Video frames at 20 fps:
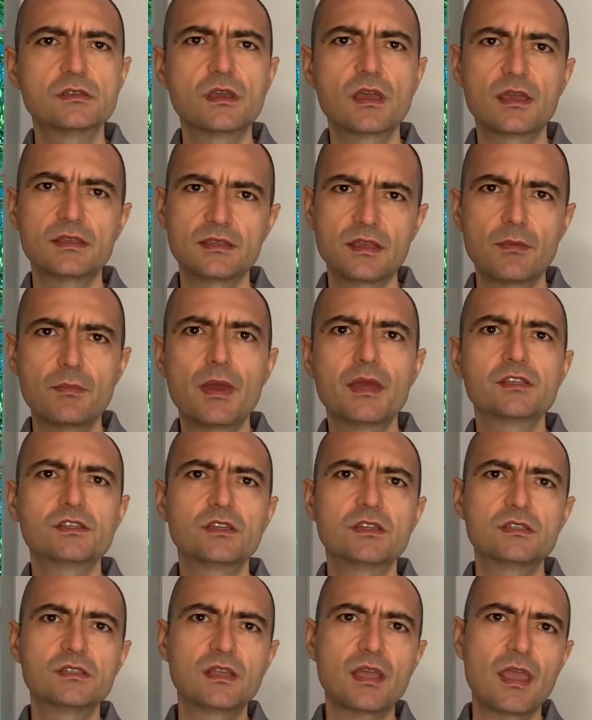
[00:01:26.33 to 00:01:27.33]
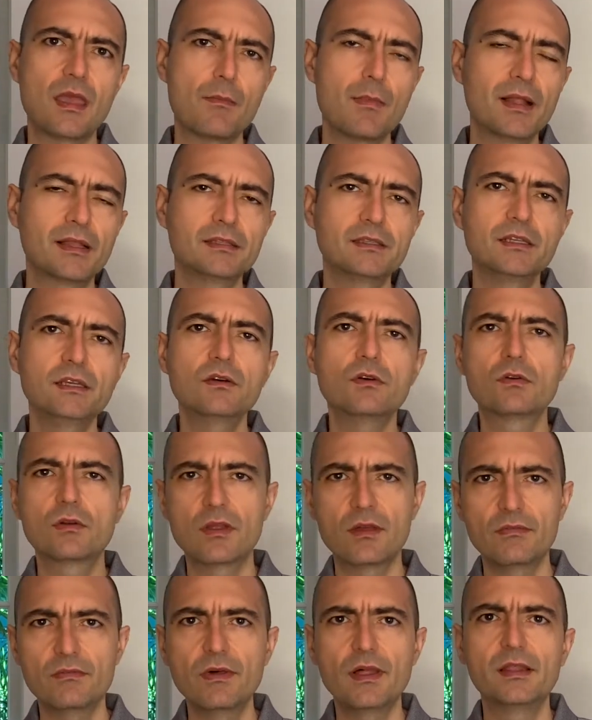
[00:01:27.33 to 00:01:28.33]
as I mentioned, M L T or
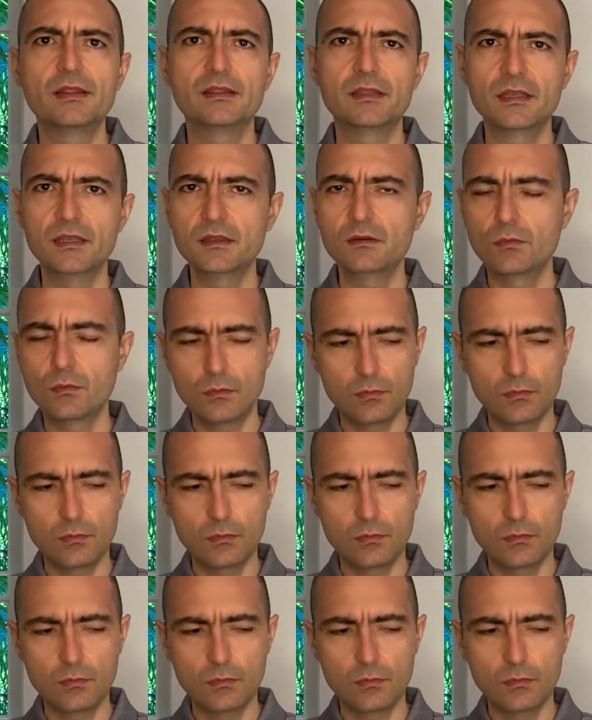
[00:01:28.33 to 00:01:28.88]
F L T,